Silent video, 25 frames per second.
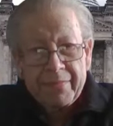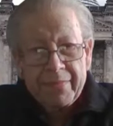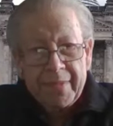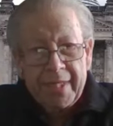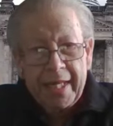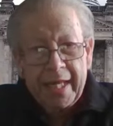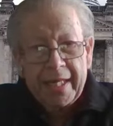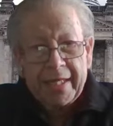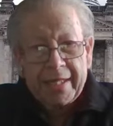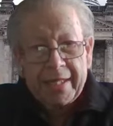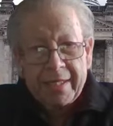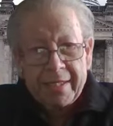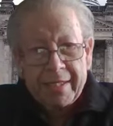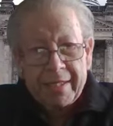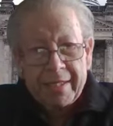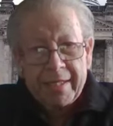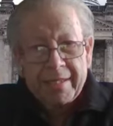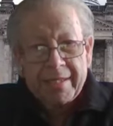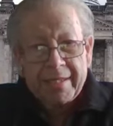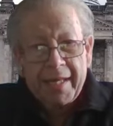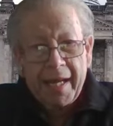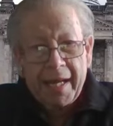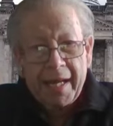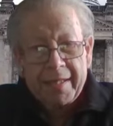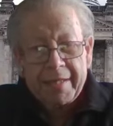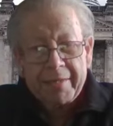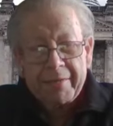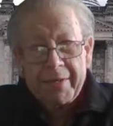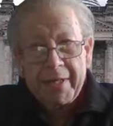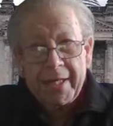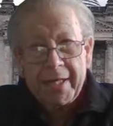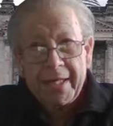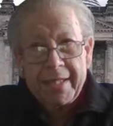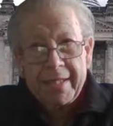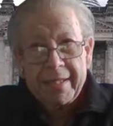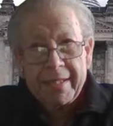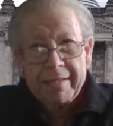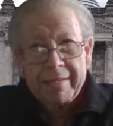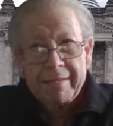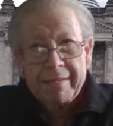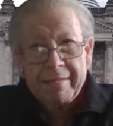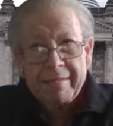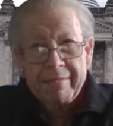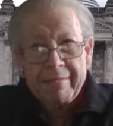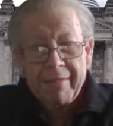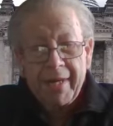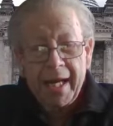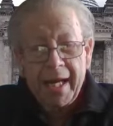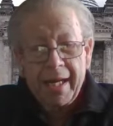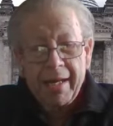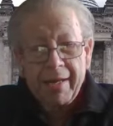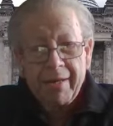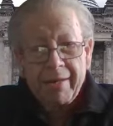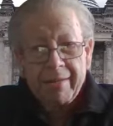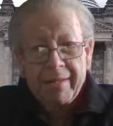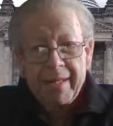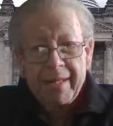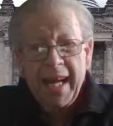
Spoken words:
Yes, exactly right. Wow.